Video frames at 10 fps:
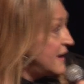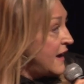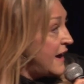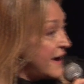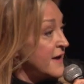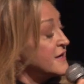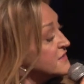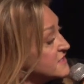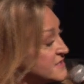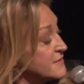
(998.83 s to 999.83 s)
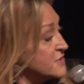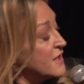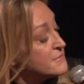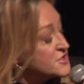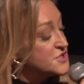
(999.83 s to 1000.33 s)
And at the same
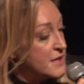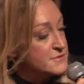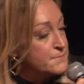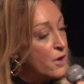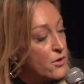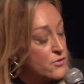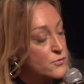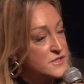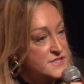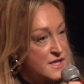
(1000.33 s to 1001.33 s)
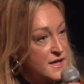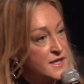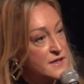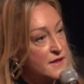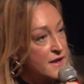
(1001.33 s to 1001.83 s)
time, James Polk was
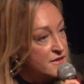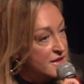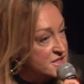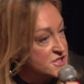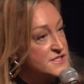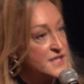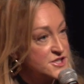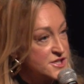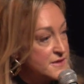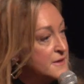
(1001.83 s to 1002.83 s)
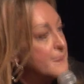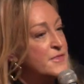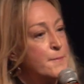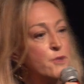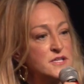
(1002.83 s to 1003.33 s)
signing a lot of the legislation
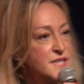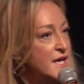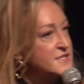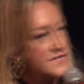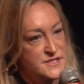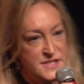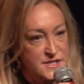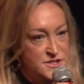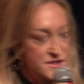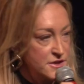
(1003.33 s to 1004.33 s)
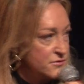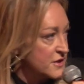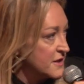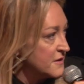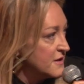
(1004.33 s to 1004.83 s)
that brought Texas into the
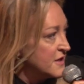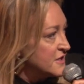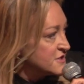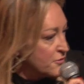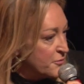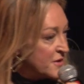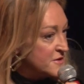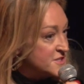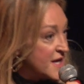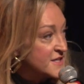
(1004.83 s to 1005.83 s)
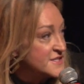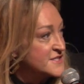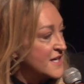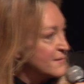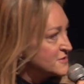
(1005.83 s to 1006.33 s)
Union. So when Texas
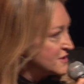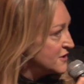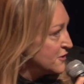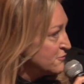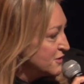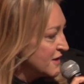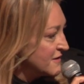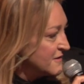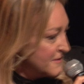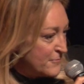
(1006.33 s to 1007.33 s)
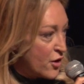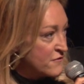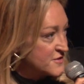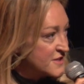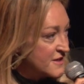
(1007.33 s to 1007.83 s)
came into the Union, all of
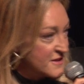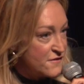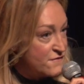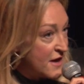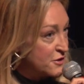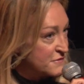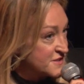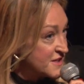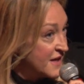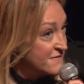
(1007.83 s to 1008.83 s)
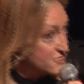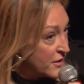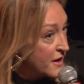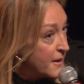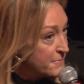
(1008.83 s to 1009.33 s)
a sudden the value of slaves
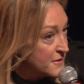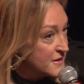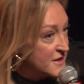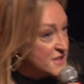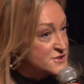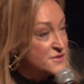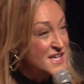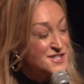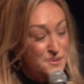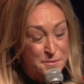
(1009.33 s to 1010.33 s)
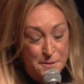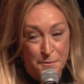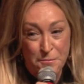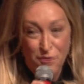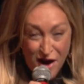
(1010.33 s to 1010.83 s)
went up. So these are
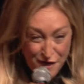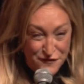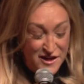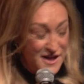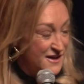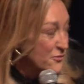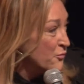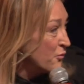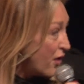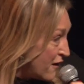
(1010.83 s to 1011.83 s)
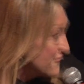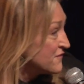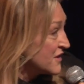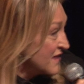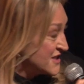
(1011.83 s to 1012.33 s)
people profiting off of
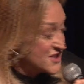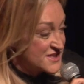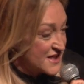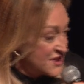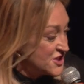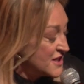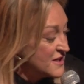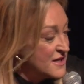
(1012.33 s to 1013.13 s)
the legislation.